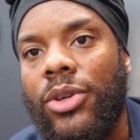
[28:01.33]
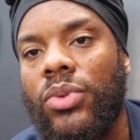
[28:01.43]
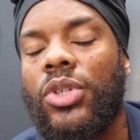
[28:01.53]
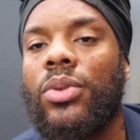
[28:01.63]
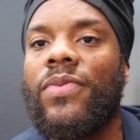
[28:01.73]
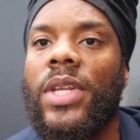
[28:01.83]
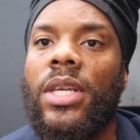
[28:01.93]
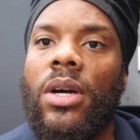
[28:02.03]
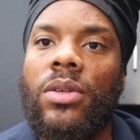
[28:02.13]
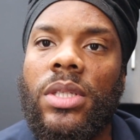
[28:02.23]
YouTube
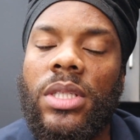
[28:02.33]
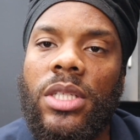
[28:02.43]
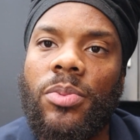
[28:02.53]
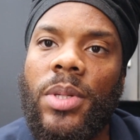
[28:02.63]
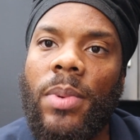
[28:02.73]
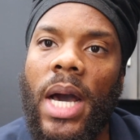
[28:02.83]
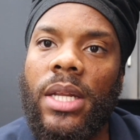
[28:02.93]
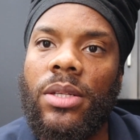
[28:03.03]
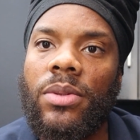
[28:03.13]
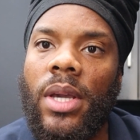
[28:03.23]
videos and teach people how
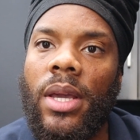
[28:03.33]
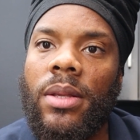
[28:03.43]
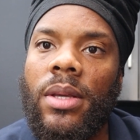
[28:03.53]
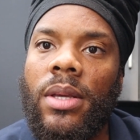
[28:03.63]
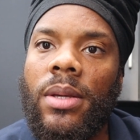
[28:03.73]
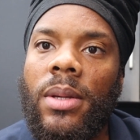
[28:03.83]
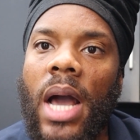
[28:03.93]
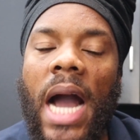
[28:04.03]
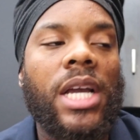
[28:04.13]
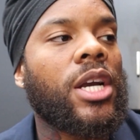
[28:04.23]
to do that.
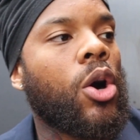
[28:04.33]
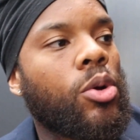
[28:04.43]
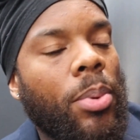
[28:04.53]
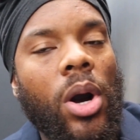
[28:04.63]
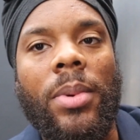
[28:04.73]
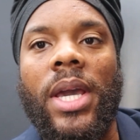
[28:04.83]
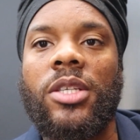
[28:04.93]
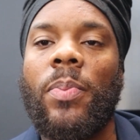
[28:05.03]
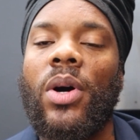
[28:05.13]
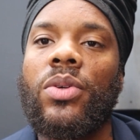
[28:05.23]
I can go to barber
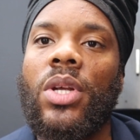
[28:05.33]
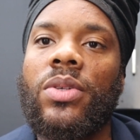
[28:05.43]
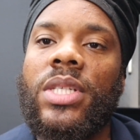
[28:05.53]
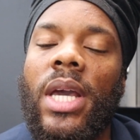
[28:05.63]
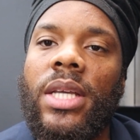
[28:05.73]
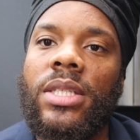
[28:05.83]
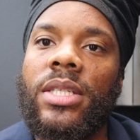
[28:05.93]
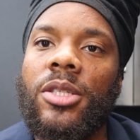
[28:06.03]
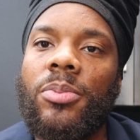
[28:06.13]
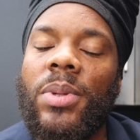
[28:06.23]
expos on stage and
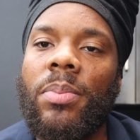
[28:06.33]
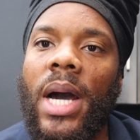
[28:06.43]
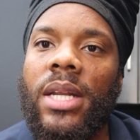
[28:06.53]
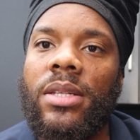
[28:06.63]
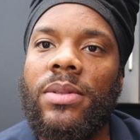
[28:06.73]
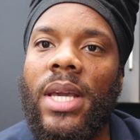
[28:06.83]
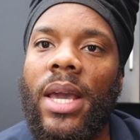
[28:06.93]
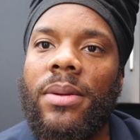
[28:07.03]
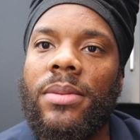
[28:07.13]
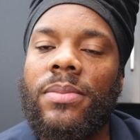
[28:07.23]
teach people how to do that.